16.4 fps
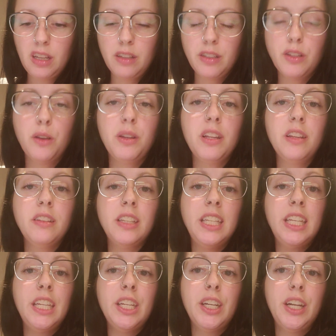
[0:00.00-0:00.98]
So this
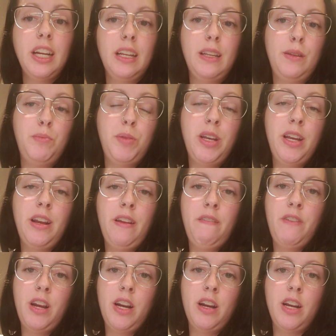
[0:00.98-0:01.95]
year has been a
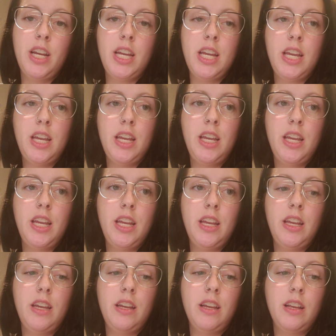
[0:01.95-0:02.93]

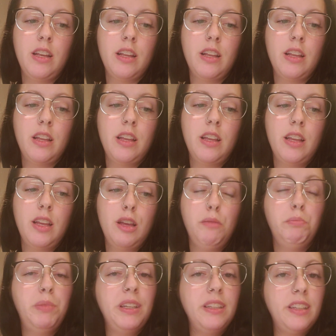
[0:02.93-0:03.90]
very
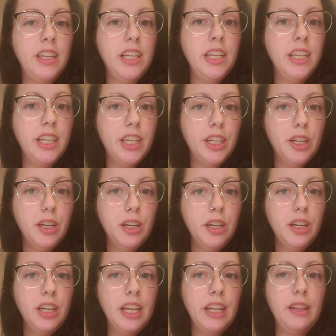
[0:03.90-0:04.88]
busy
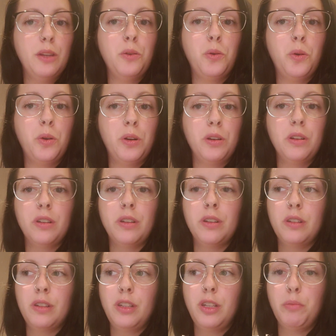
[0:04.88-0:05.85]
year in the oral
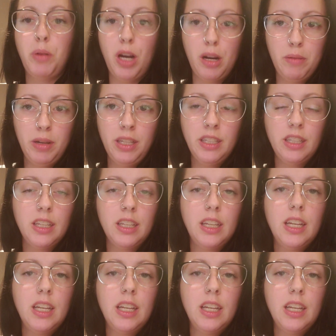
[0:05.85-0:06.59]
department.